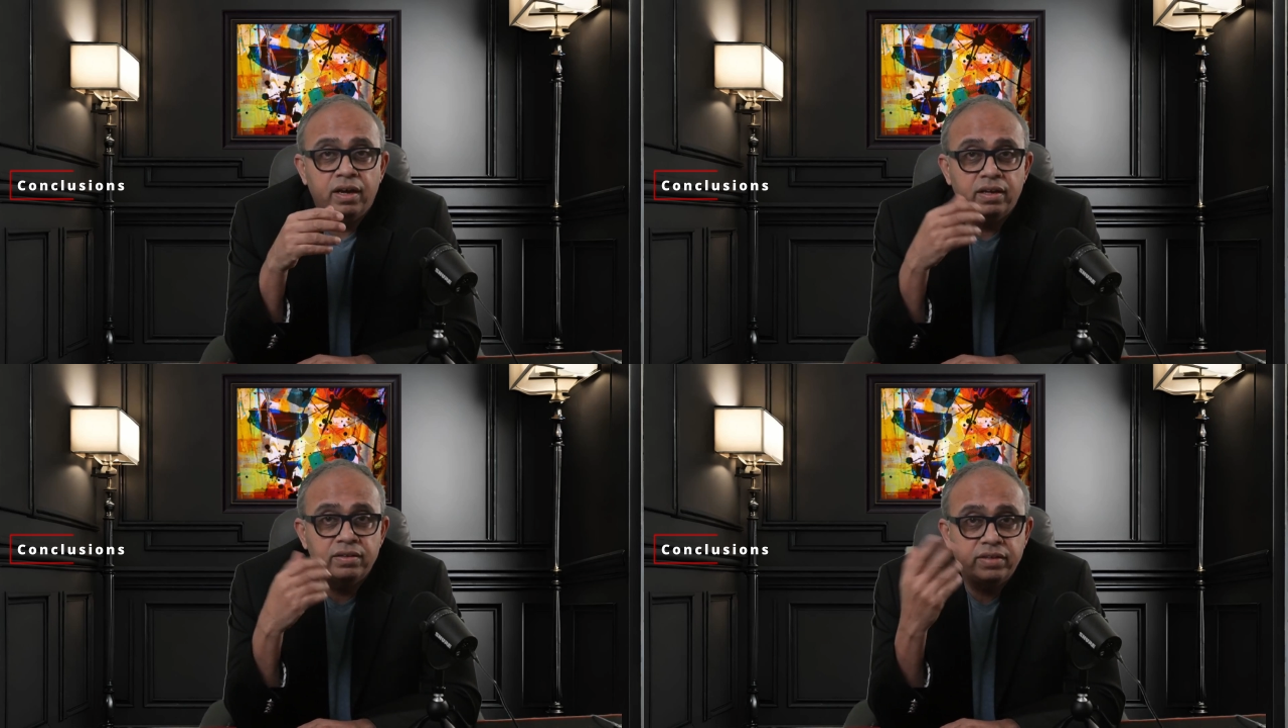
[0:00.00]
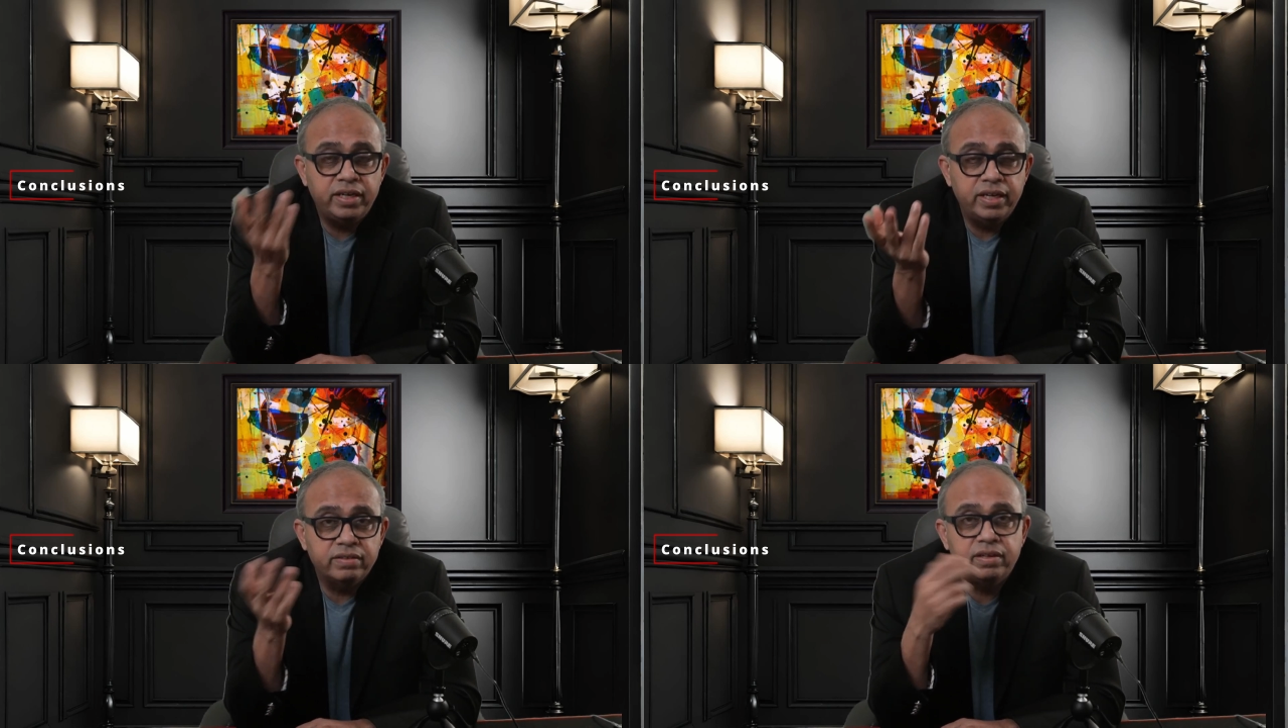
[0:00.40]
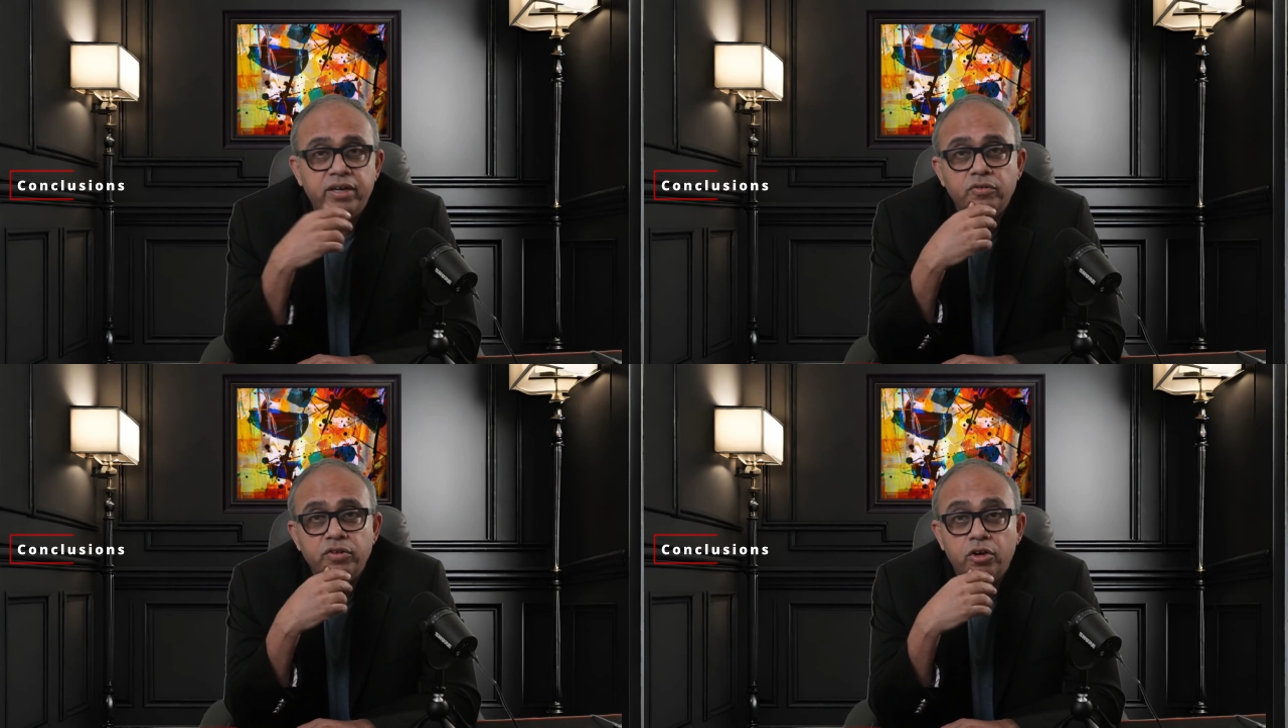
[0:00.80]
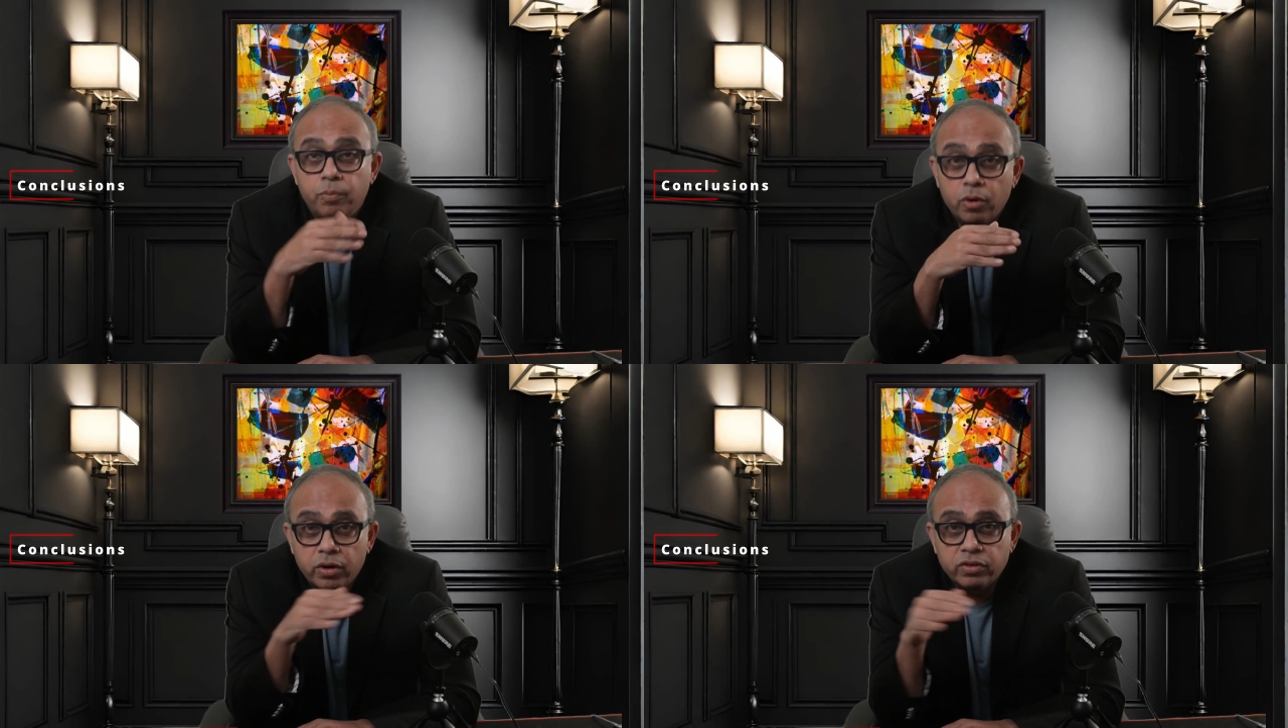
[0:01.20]
CTX320
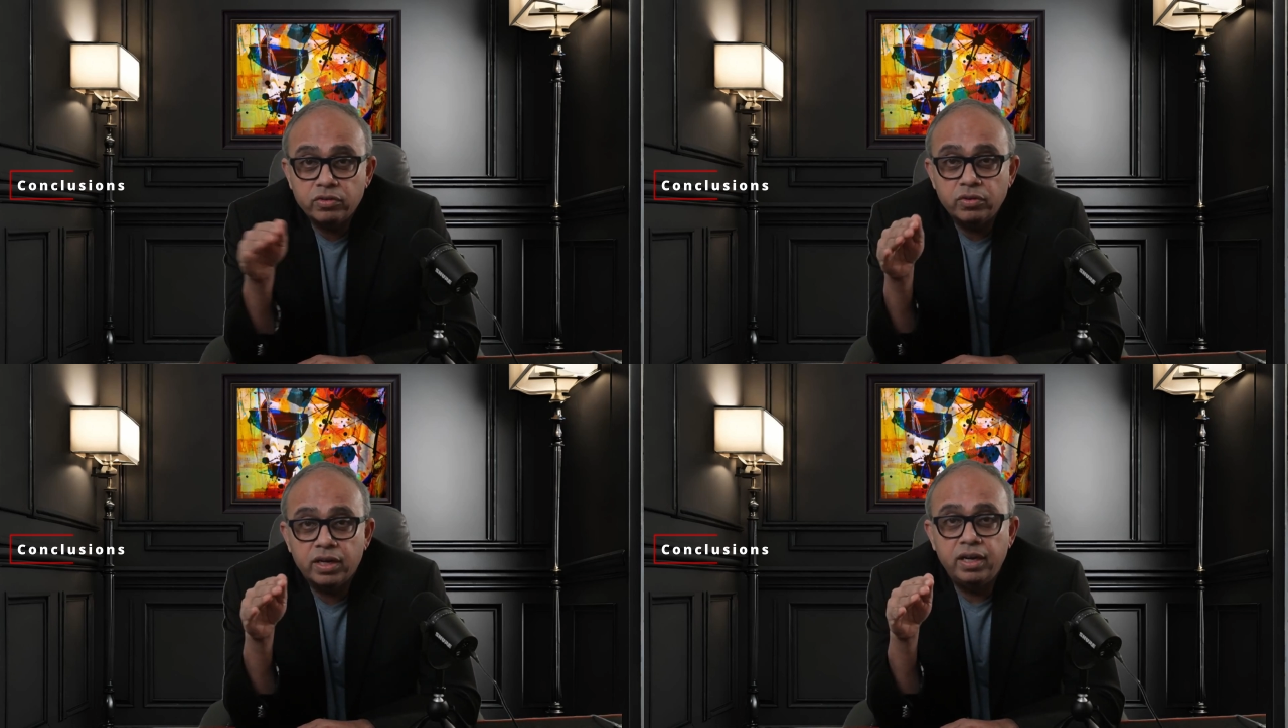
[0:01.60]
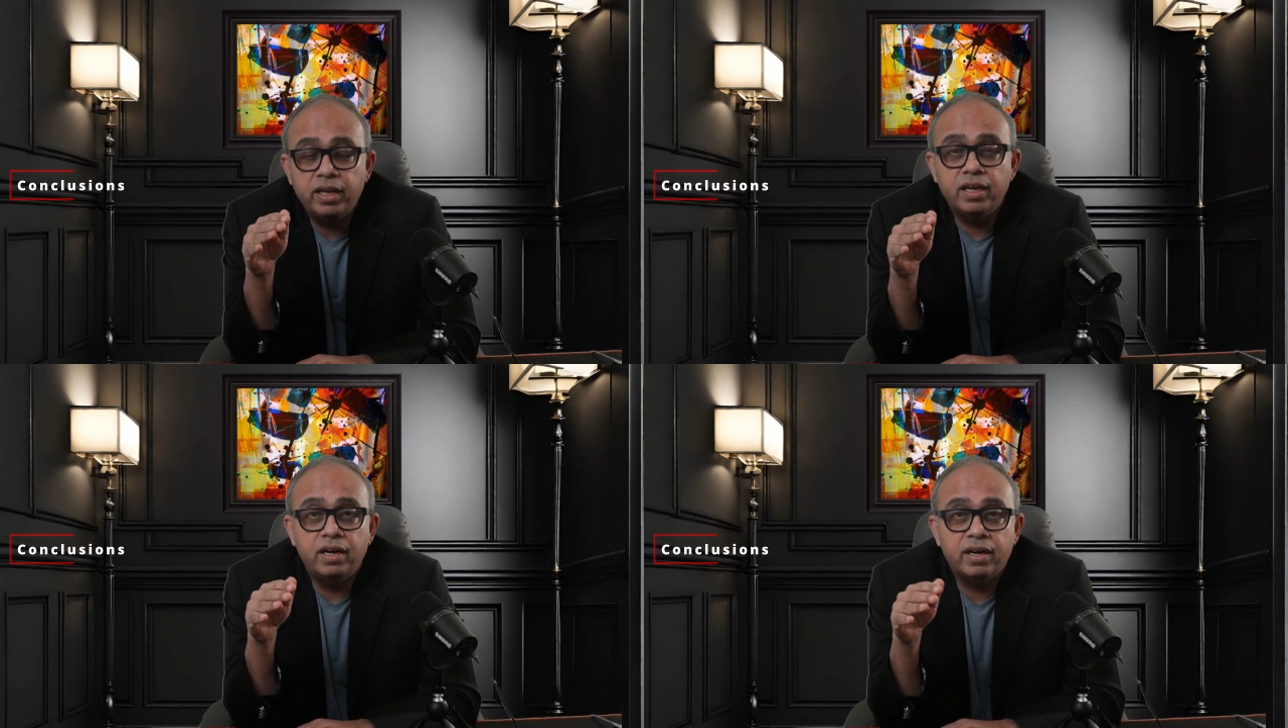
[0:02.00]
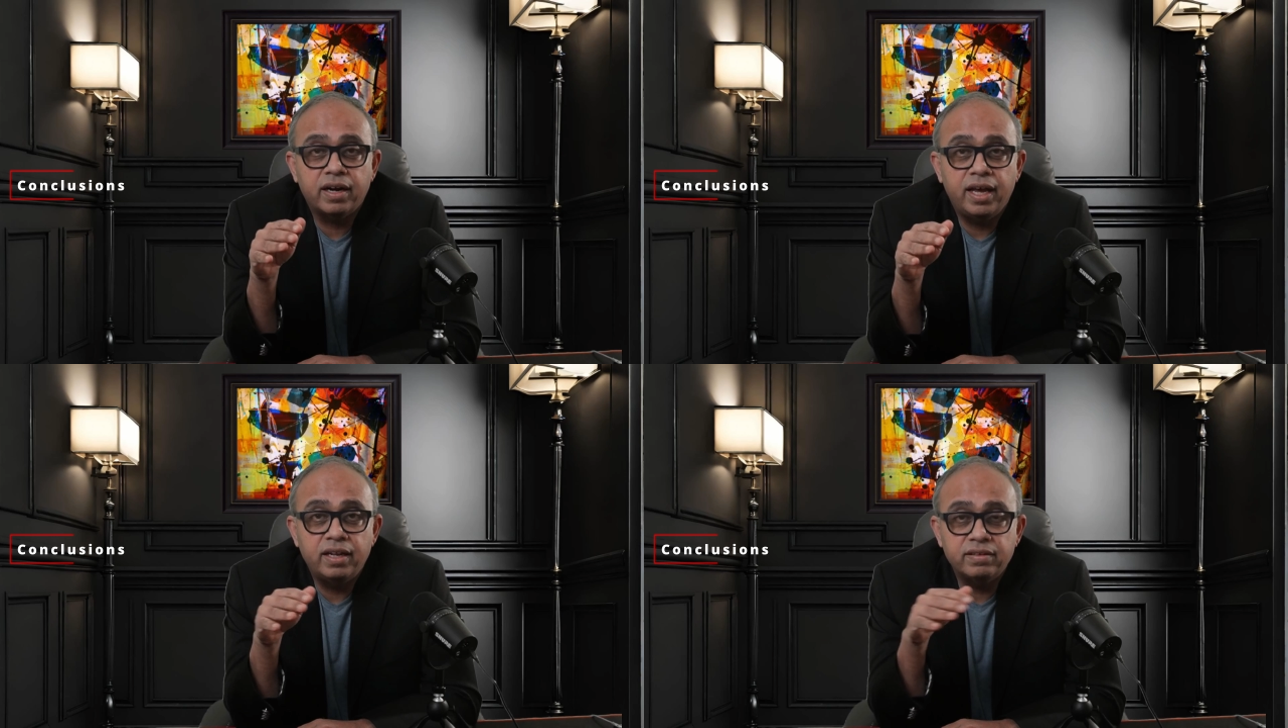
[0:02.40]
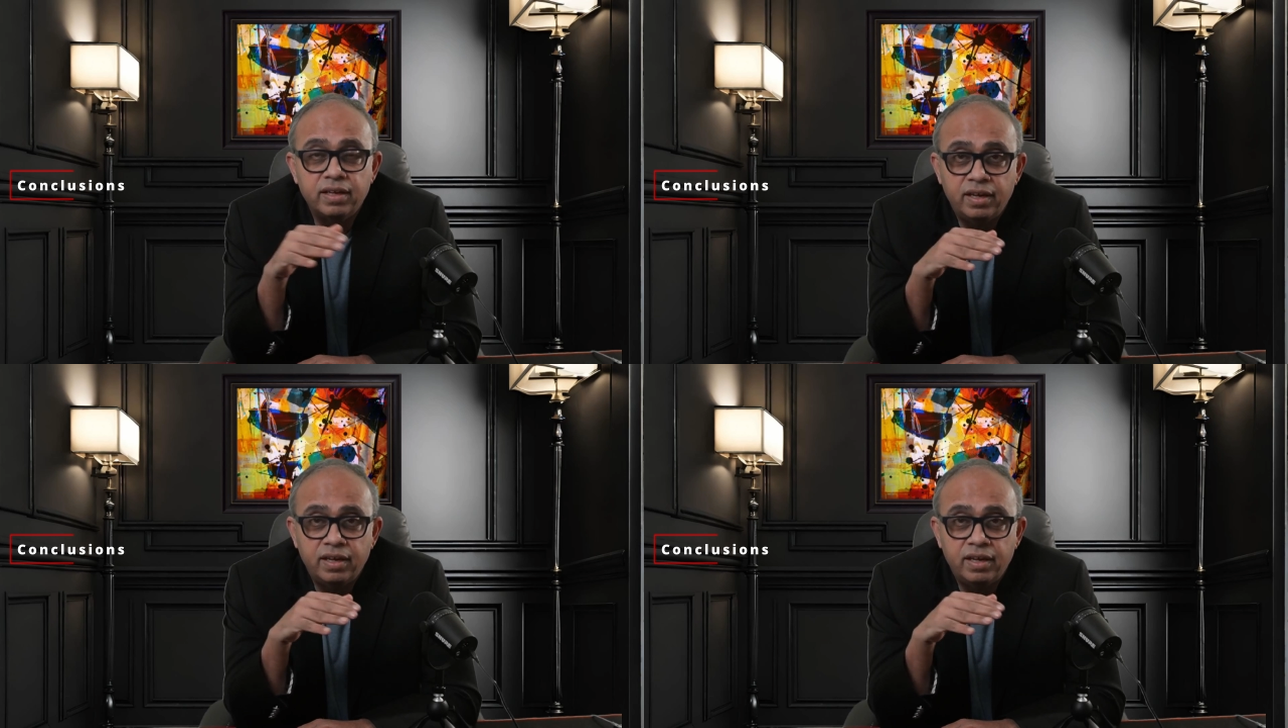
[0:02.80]
progress through the clinical trials,